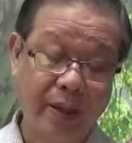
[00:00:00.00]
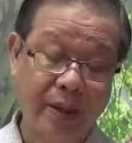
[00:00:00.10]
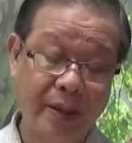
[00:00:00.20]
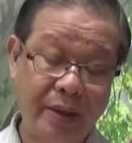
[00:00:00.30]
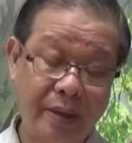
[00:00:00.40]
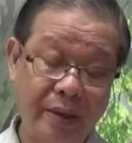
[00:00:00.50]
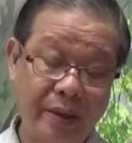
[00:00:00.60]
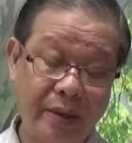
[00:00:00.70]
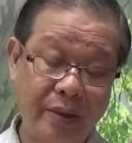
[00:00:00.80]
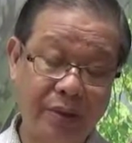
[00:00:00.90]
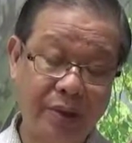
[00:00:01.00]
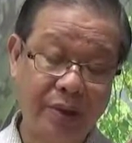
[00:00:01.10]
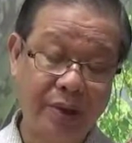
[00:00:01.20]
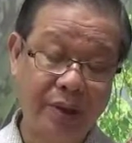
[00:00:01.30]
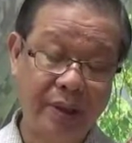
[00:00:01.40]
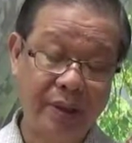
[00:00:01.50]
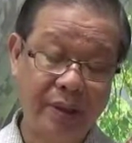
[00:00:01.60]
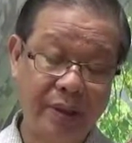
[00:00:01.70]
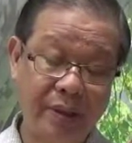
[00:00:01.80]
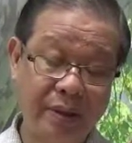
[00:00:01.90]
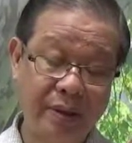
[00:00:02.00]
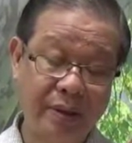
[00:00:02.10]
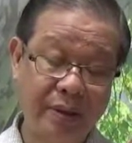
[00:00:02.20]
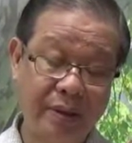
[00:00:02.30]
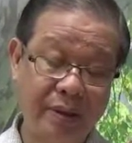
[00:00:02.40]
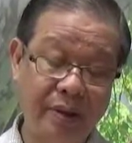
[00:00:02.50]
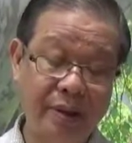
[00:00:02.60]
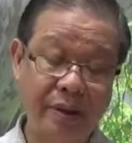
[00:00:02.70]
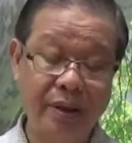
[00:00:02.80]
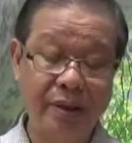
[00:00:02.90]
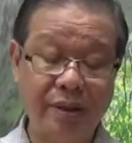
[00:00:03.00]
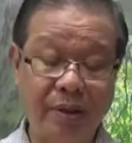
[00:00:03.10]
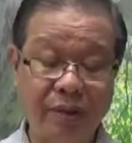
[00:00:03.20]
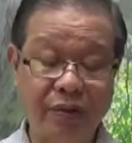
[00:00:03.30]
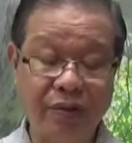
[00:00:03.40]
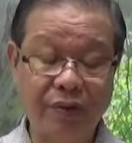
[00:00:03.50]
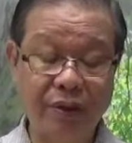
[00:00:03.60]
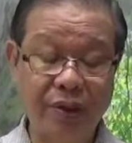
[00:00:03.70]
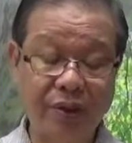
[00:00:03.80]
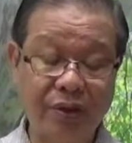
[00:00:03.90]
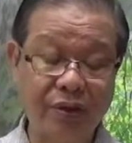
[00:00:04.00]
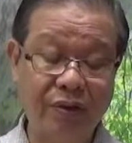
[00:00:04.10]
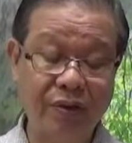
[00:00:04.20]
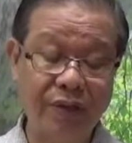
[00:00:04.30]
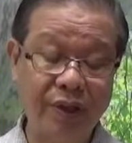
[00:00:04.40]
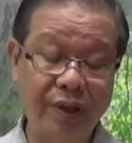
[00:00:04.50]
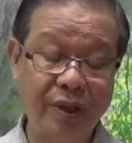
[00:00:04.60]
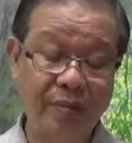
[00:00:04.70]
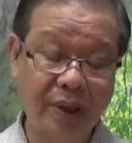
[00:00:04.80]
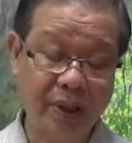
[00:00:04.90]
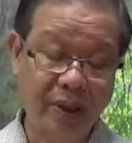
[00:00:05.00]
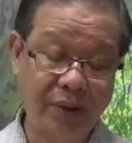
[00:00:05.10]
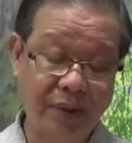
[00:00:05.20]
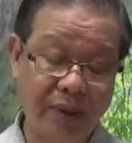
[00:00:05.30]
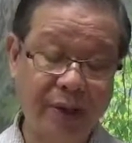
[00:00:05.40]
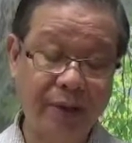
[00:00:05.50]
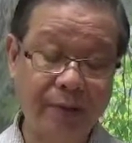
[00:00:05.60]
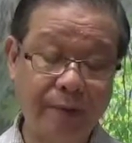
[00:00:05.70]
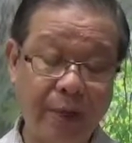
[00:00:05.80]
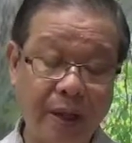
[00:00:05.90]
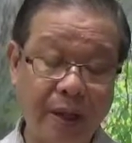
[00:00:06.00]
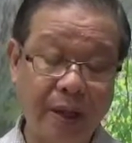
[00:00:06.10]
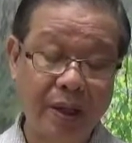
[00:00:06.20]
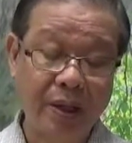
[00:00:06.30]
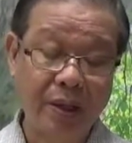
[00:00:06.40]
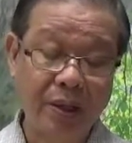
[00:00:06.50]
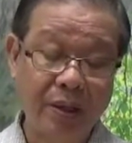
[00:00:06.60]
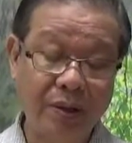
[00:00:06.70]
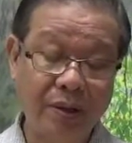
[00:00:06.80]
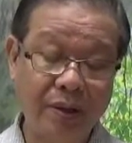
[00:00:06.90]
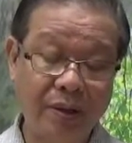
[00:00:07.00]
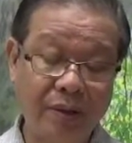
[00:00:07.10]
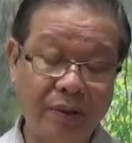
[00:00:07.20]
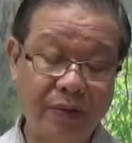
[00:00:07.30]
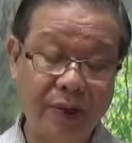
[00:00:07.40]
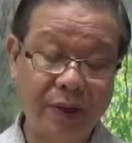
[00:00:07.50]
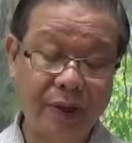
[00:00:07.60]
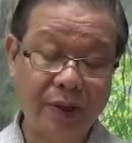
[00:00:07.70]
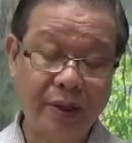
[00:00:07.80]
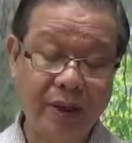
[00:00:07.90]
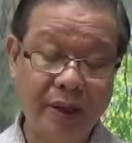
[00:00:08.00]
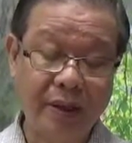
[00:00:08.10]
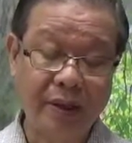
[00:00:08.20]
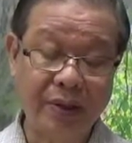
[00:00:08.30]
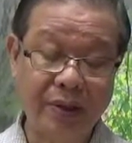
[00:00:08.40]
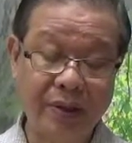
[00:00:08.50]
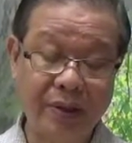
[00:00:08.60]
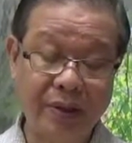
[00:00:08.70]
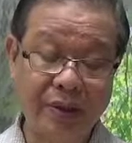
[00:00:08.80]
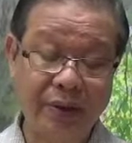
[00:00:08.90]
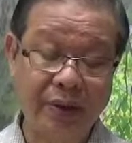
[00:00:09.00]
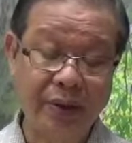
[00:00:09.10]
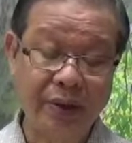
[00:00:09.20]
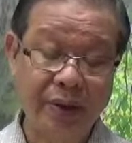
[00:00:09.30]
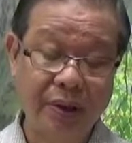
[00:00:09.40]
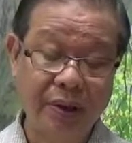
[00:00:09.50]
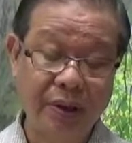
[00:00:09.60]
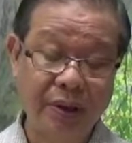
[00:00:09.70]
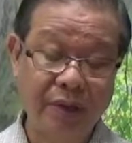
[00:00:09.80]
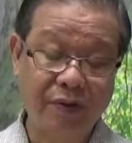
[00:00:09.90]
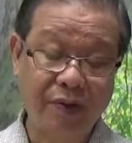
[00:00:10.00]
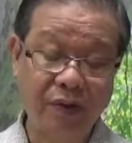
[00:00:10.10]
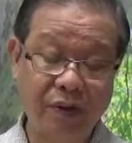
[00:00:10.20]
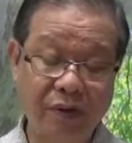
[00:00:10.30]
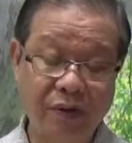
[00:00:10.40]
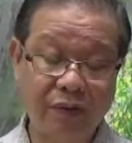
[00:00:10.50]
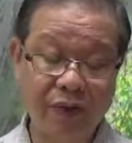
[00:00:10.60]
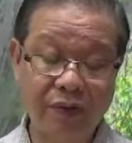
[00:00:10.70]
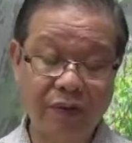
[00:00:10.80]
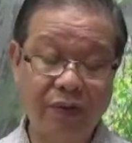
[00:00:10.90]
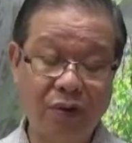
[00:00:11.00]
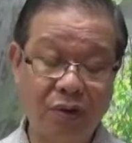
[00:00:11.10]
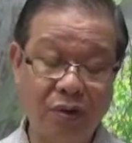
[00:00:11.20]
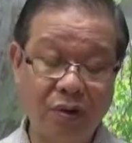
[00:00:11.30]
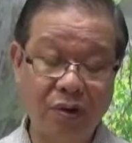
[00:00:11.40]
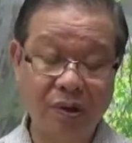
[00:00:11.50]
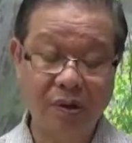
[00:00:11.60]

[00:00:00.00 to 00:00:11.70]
And then section 10, here is number 50, section 50, brackets 10, you have the 10 kasinas. Okay, first you have the first four